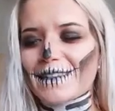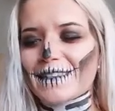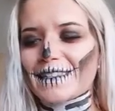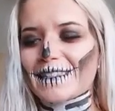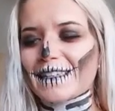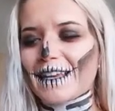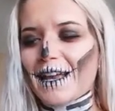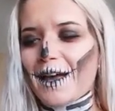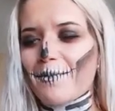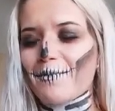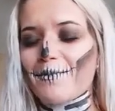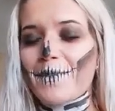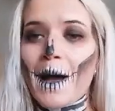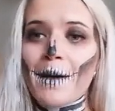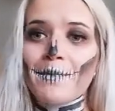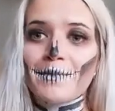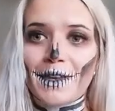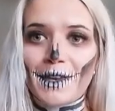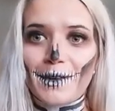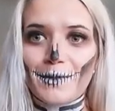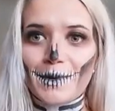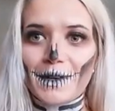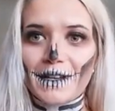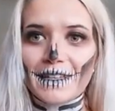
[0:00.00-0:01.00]
some
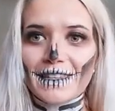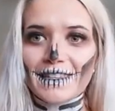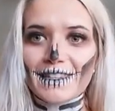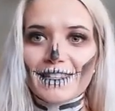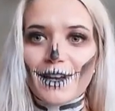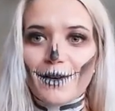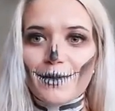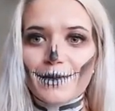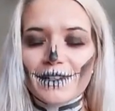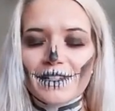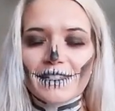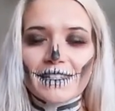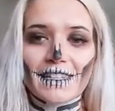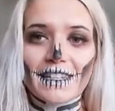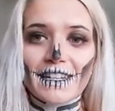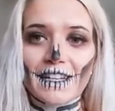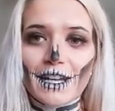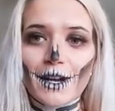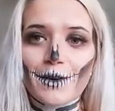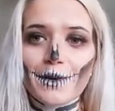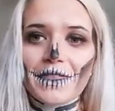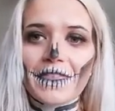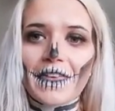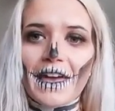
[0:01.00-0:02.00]
pumpkin ones, so we're just gonna
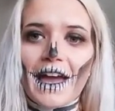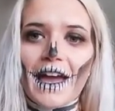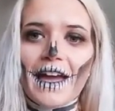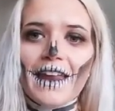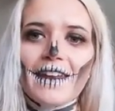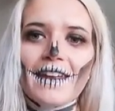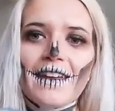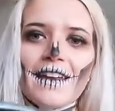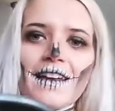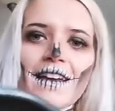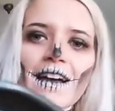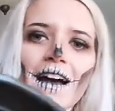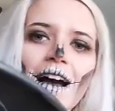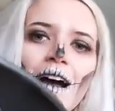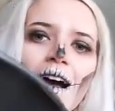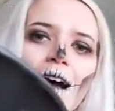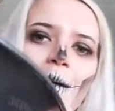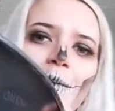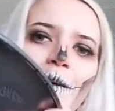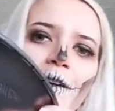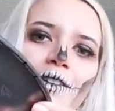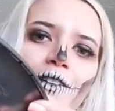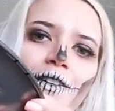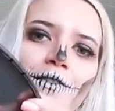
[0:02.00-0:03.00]
go with that.
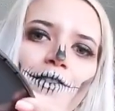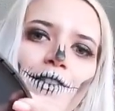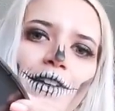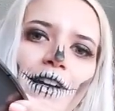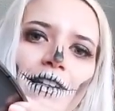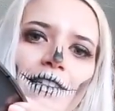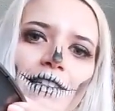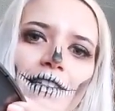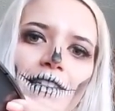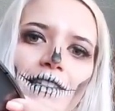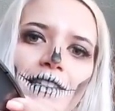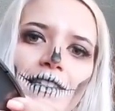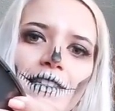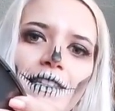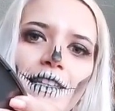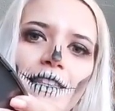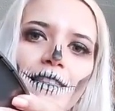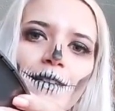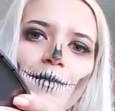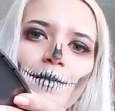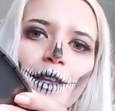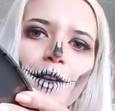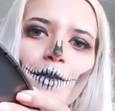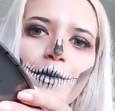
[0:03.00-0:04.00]
I don't know if you guys can see
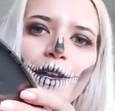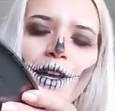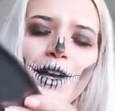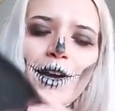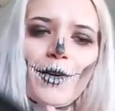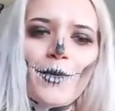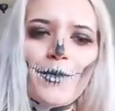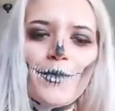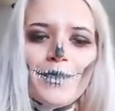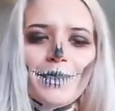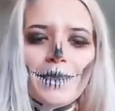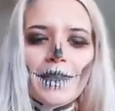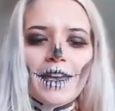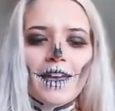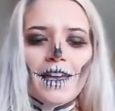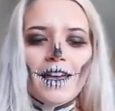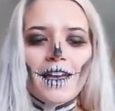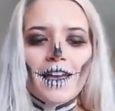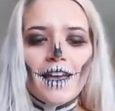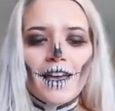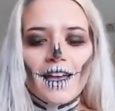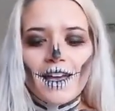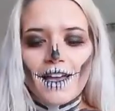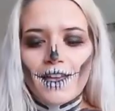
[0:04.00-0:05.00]
them. There we go.
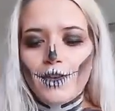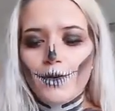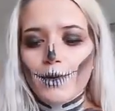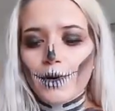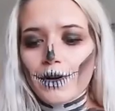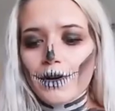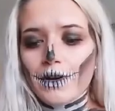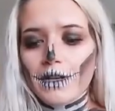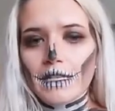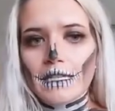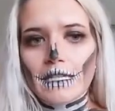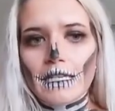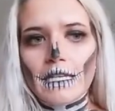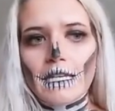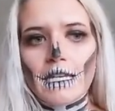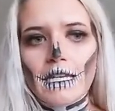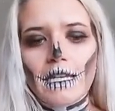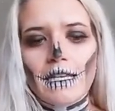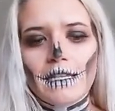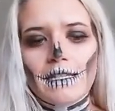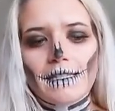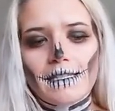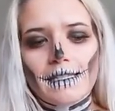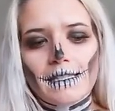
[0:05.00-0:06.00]
You are going to
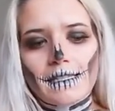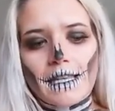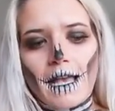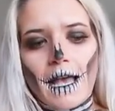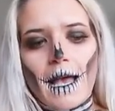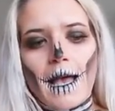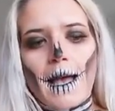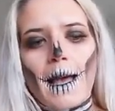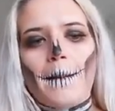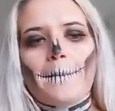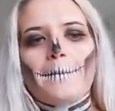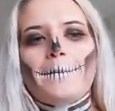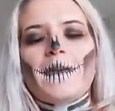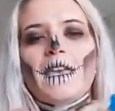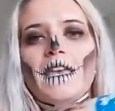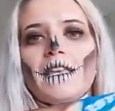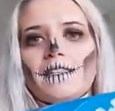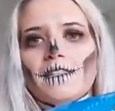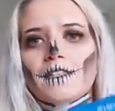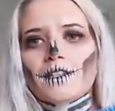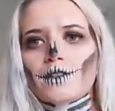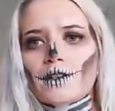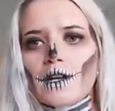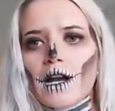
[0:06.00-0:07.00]
need some
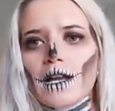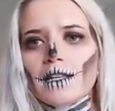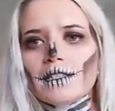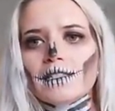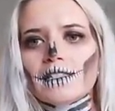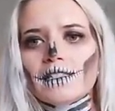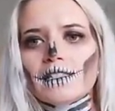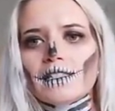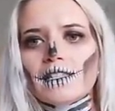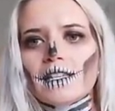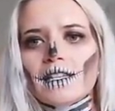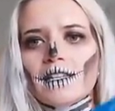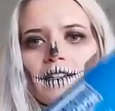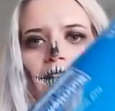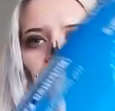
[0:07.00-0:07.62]
pizza crust,